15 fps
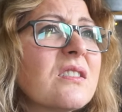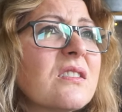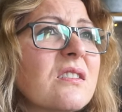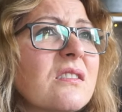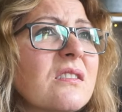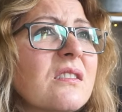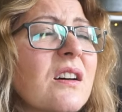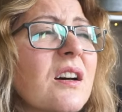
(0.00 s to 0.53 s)

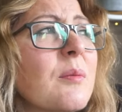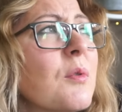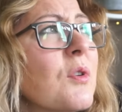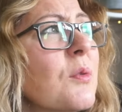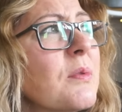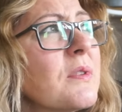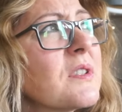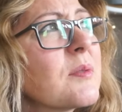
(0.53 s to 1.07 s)
so I'm
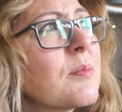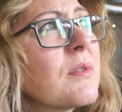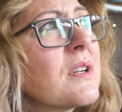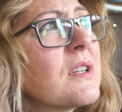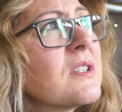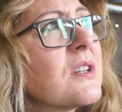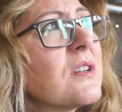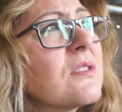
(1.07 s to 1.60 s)
hoping
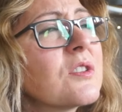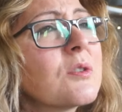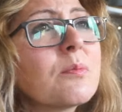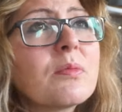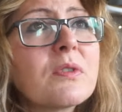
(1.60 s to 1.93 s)
spring turns up,